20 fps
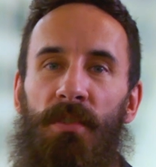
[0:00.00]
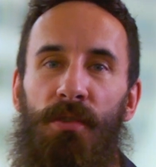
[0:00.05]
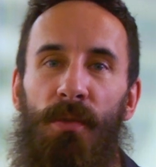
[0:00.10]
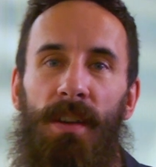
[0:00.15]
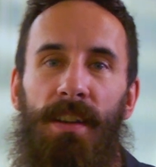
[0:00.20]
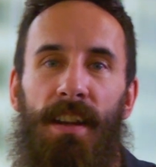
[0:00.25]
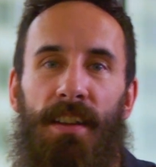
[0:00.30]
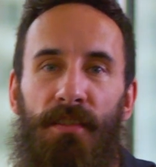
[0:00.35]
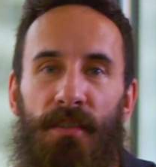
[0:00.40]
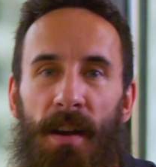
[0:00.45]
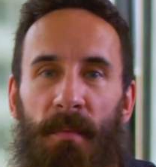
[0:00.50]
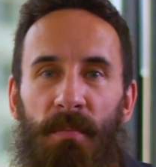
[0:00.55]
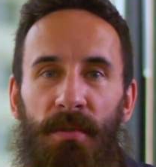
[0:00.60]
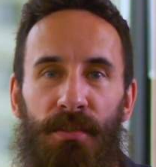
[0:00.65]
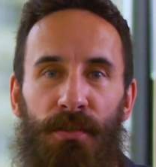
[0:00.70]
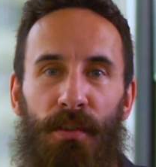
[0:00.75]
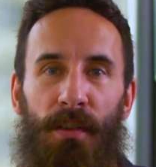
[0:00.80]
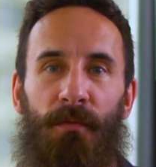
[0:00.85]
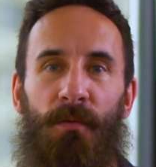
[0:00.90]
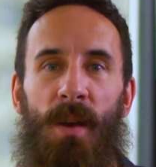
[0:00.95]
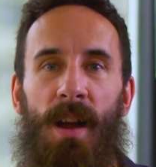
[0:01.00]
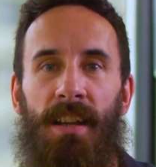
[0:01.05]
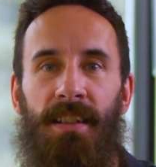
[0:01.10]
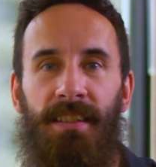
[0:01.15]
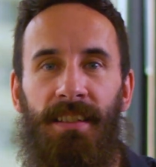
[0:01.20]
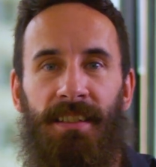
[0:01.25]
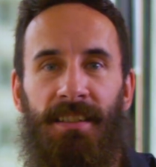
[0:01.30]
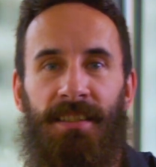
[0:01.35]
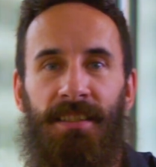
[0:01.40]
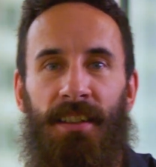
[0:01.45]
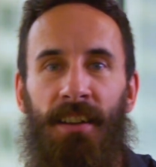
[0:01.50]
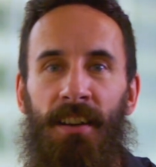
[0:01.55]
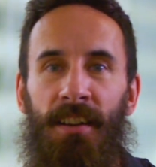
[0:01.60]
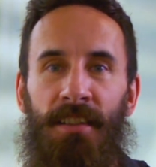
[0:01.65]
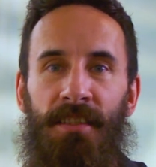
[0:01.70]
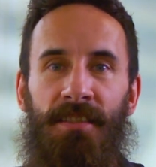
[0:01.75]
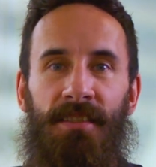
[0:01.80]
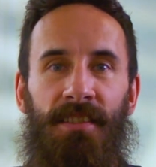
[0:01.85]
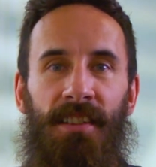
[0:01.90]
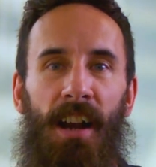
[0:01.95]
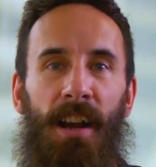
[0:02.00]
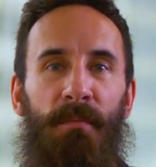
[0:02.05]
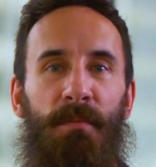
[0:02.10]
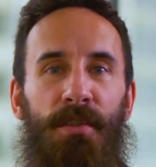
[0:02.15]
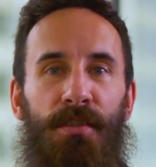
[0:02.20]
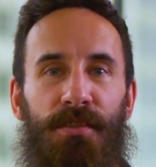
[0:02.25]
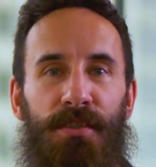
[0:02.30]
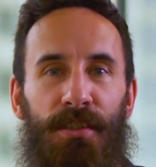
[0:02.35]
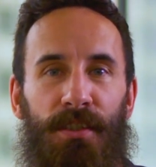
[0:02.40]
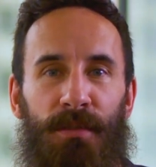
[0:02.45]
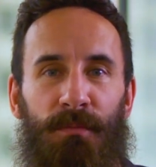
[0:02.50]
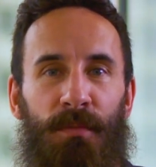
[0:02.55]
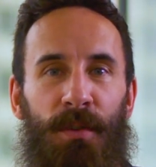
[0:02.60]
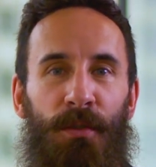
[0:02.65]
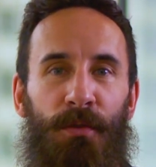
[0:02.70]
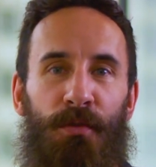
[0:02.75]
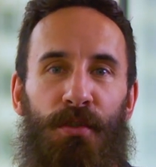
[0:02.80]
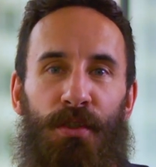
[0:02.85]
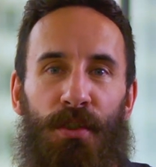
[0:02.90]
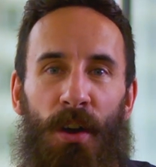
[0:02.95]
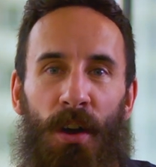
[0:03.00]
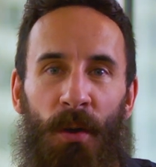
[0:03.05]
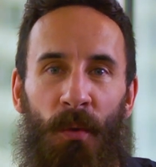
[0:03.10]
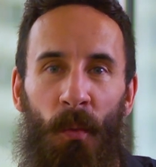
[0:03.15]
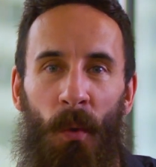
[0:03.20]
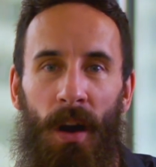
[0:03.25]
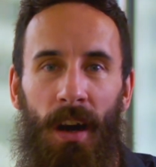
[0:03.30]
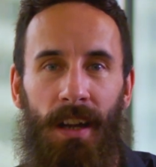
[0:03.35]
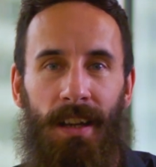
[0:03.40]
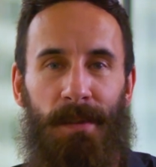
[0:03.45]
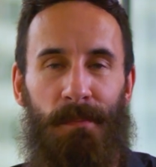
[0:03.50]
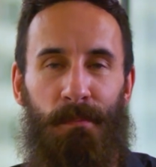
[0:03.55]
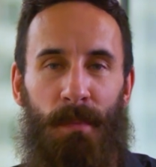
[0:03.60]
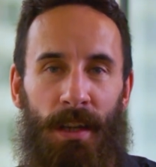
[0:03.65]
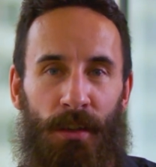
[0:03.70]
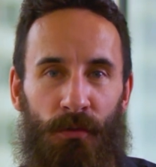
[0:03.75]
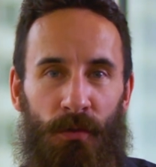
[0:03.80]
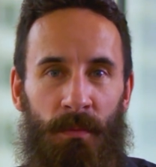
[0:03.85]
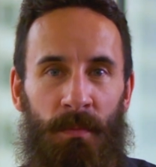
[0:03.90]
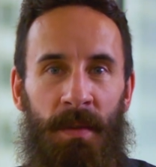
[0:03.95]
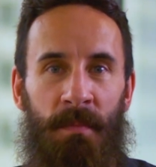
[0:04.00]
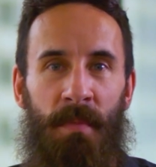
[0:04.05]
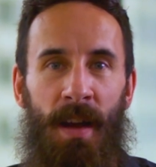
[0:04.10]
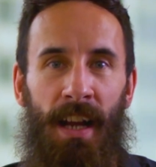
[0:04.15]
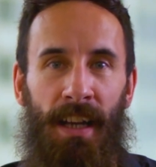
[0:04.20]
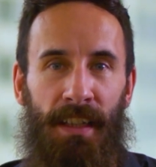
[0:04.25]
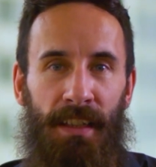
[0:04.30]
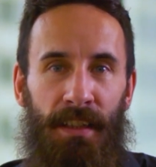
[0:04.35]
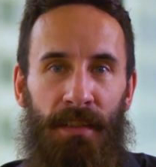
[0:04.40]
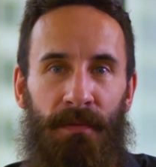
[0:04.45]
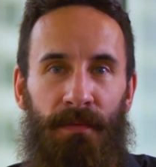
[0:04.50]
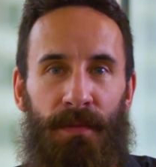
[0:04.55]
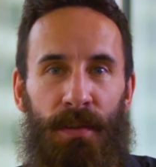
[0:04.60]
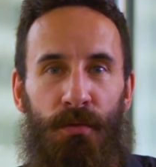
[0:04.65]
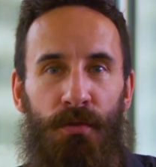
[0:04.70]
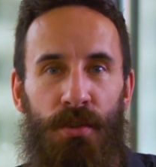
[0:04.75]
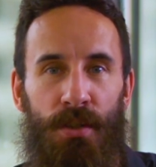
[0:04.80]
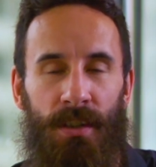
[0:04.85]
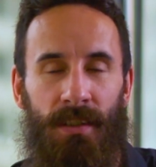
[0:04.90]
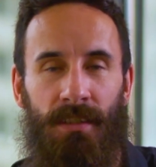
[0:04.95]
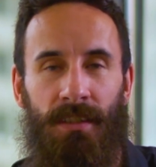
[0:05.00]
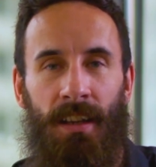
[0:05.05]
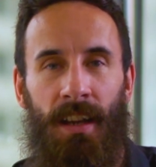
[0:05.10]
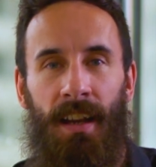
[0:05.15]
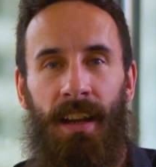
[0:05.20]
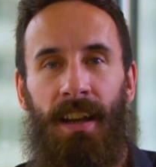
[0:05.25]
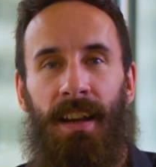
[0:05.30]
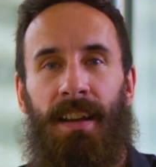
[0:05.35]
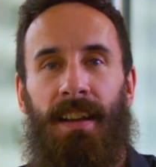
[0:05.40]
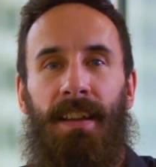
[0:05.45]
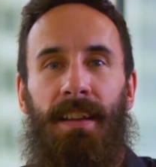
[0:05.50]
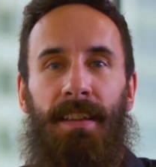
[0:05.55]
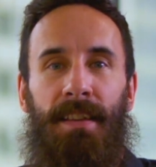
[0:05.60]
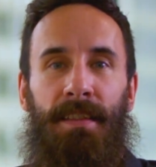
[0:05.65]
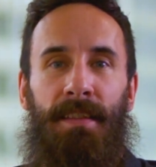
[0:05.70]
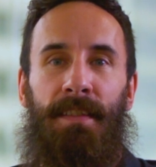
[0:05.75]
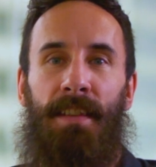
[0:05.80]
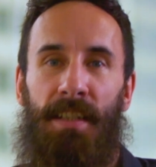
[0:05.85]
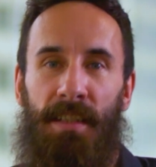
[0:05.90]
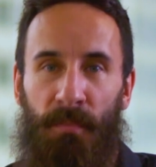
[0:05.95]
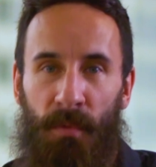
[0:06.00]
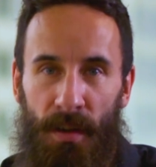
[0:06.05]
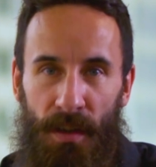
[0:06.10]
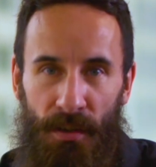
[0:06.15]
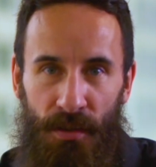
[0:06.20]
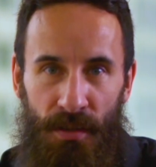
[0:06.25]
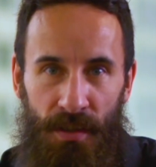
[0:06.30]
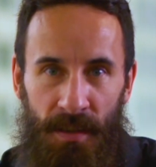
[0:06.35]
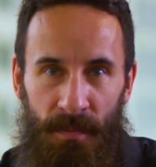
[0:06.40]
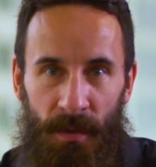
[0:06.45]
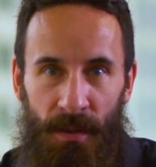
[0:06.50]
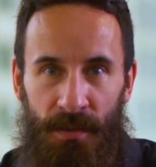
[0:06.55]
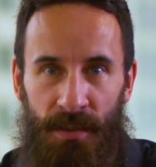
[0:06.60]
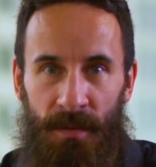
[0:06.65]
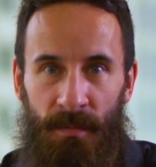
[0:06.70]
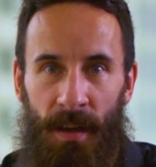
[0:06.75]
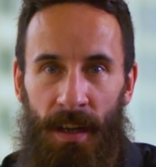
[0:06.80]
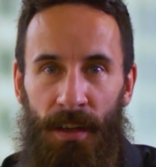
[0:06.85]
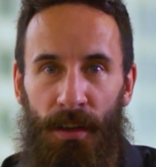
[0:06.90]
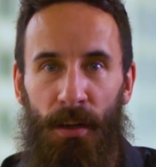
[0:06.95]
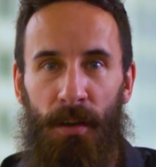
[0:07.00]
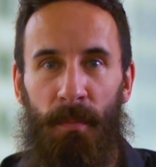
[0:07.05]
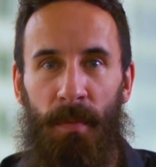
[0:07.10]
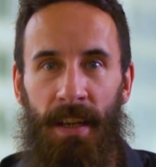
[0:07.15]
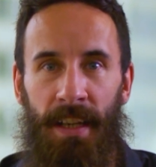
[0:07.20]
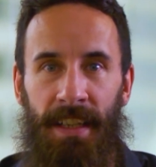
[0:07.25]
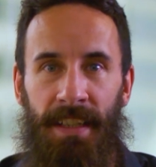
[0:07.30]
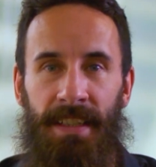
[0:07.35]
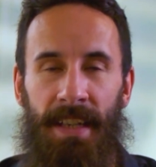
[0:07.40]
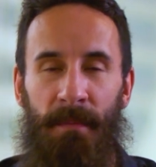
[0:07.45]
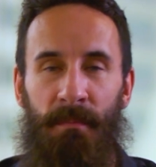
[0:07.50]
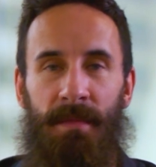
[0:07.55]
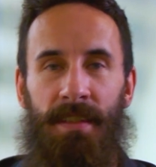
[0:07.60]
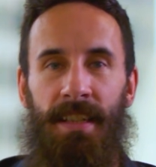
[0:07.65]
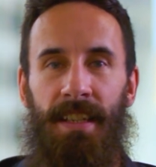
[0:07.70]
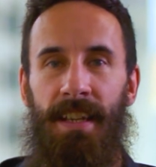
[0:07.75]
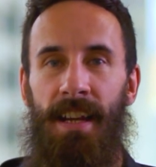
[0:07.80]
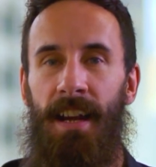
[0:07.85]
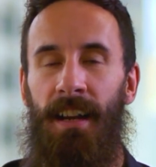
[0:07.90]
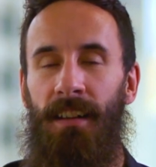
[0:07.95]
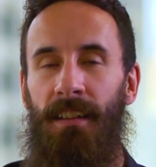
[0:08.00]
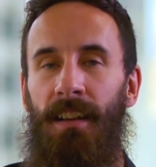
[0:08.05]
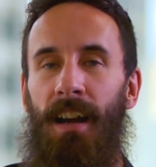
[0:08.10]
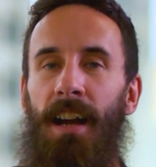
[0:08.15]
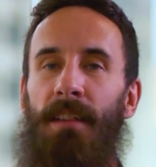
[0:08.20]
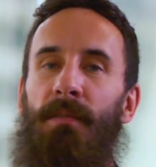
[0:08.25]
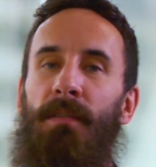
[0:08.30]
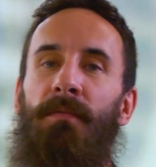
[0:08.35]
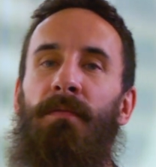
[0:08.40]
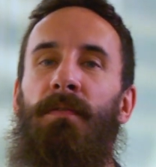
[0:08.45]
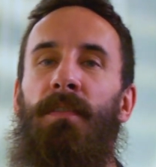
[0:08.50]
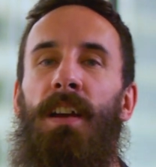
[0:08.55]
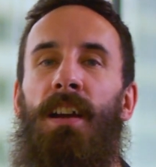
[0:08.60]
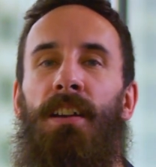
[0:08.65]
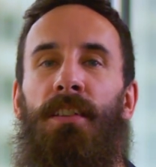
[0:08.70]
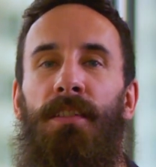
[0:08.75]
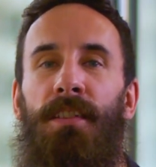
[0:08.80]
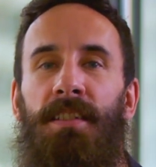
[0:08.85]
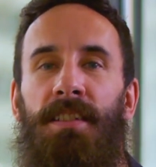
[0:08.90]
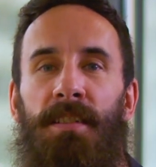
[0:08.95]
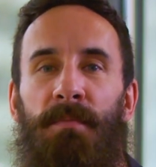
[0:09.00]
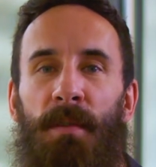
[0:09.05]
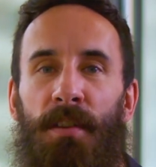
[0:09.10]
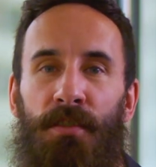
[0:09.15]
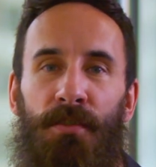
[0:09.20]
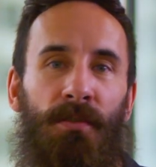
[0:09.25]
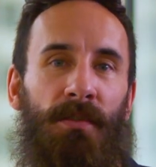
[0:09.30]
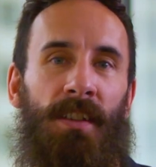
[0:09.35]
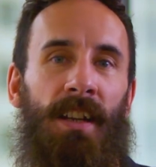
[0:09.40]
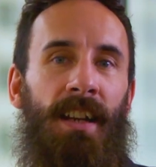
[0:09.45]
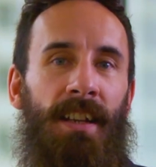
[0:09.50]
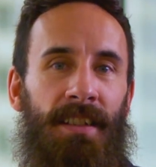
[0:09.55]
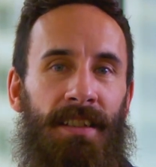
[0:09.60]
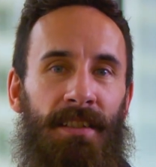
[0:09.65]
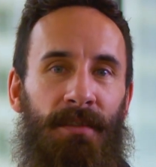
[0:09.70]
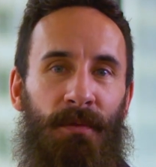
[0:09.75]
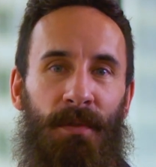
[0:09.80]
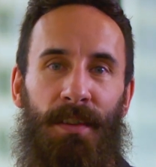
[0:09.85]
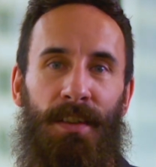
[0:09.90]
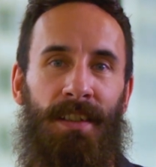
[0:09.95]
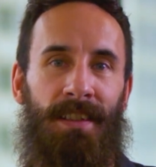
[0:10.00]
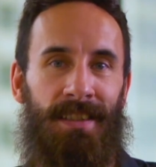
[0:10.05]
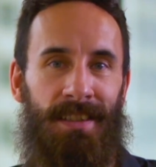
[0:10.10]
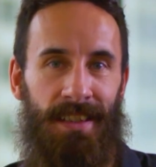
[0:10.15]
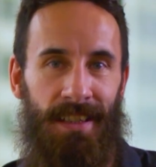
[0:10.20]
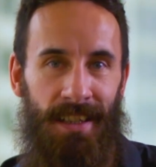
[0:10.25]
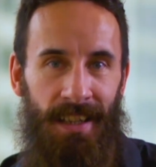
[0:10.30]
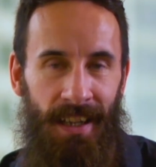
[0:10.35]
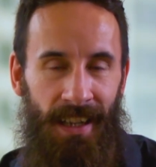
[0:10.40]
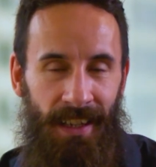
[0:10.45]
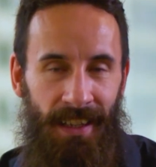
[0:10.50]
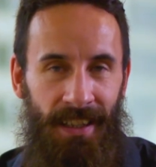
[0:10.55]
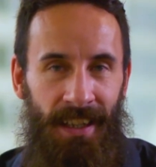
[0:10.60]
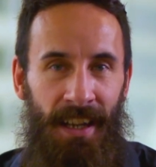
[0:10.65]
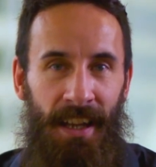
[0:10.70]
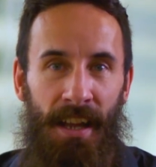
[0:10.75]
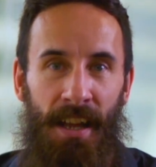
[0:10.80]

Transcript: to another episode of Rising Stars. I'm your interim host, Sean Watt. Michael will be back in the future. This production sponsored by Urban Eats MTL. I have a very special guest with us today.